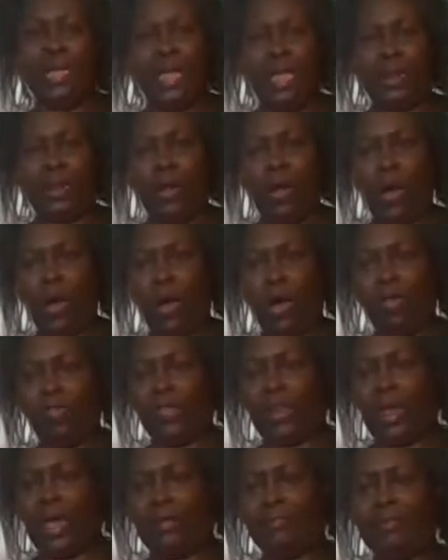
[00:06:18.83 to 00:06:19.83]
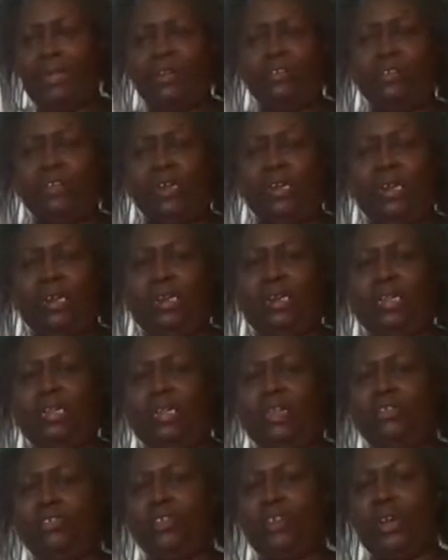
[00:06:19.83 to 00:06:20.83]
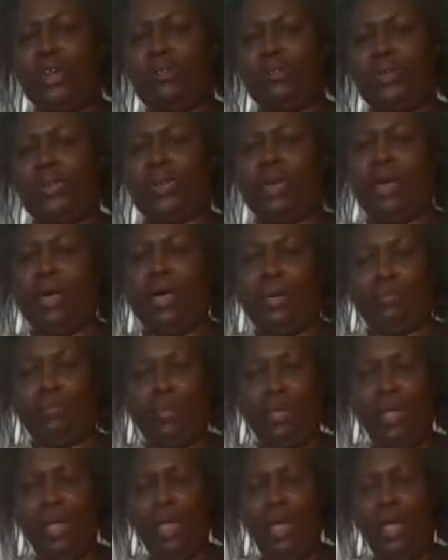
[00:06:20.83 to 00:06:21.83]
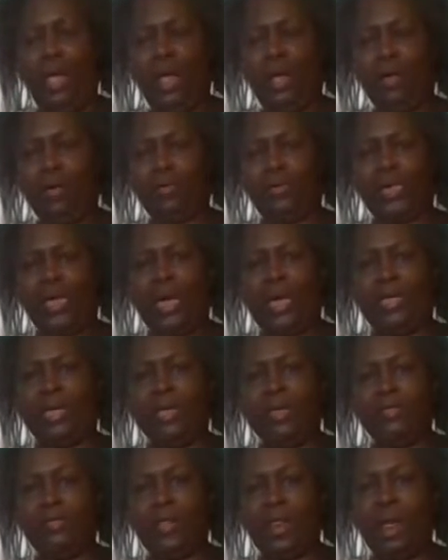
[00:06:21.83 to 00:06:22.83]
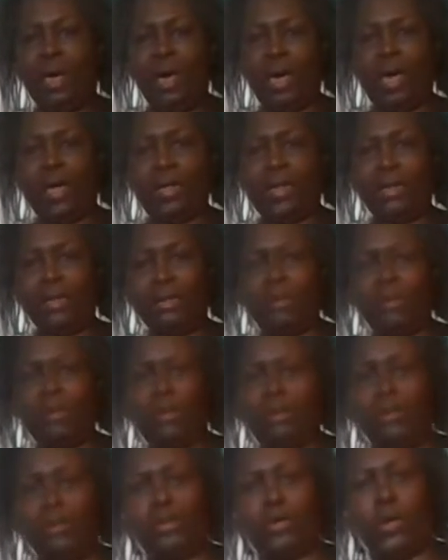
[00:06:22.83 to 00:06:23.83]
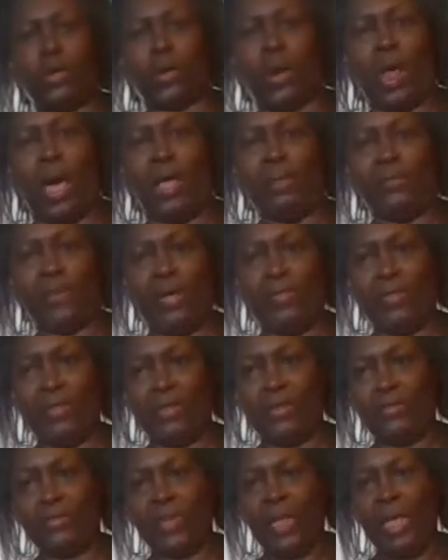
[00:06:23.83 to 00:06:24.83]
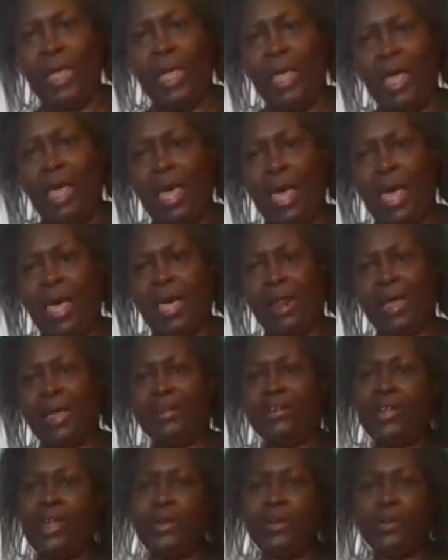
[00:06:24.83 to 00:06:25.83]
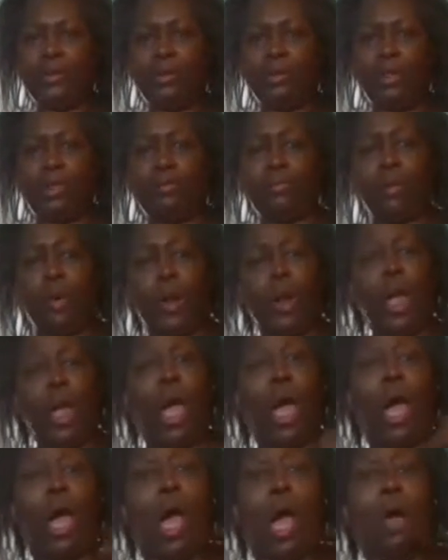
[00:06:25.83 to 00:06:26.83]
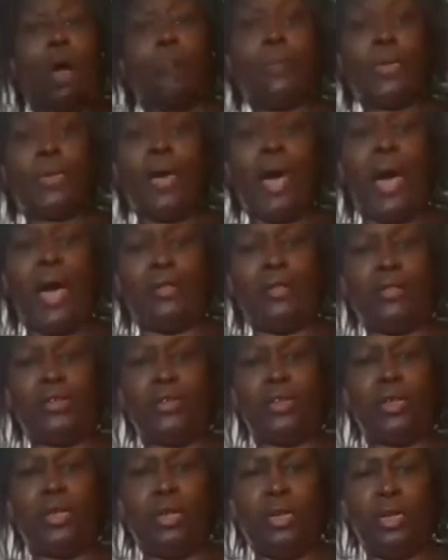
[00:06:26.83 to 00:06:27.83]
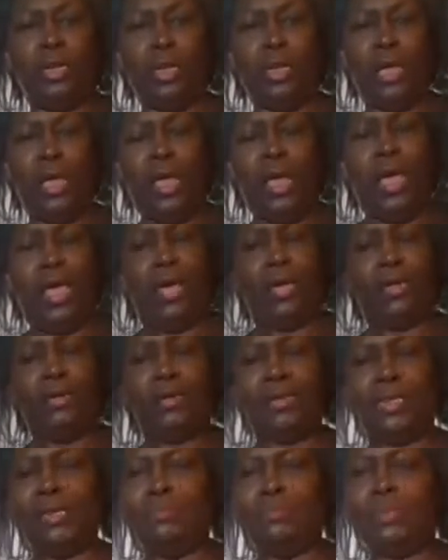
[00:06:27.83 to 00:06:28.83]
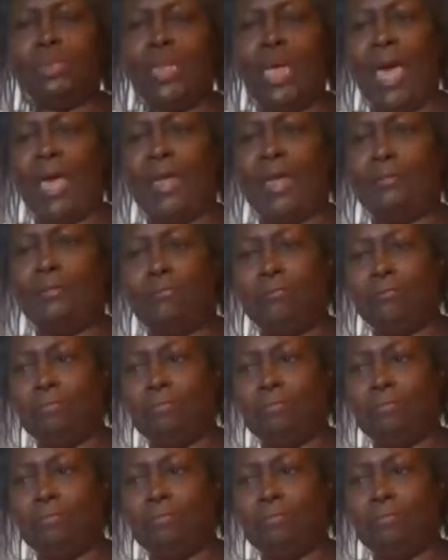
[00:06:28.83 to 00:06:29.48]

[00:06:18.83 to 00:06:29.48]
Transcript: and all that I mention each and every time, okay, that I go live on this. And I intend to do a little more because it seems that